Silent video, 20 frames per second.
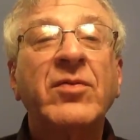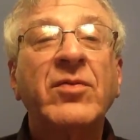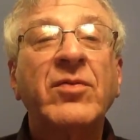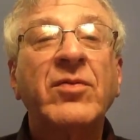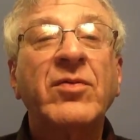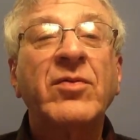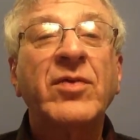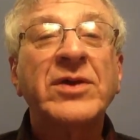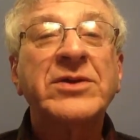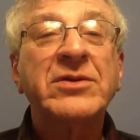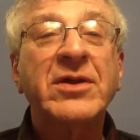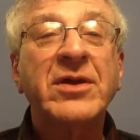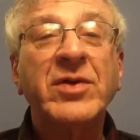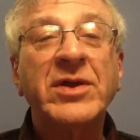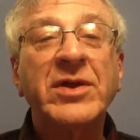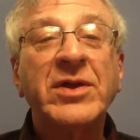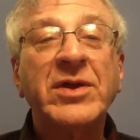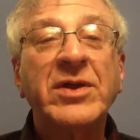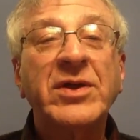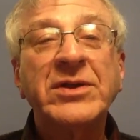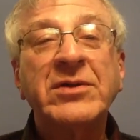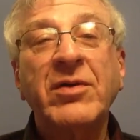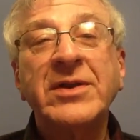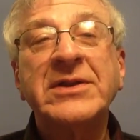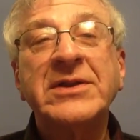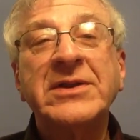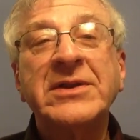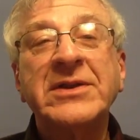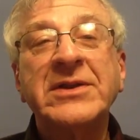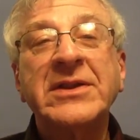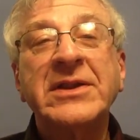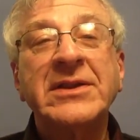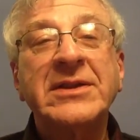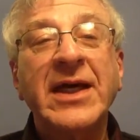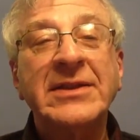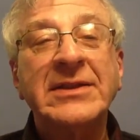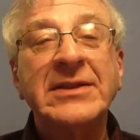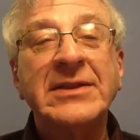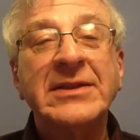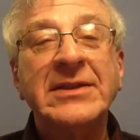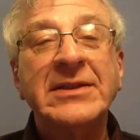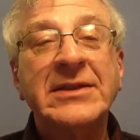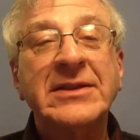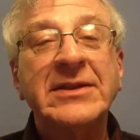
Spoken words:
when you go into the test,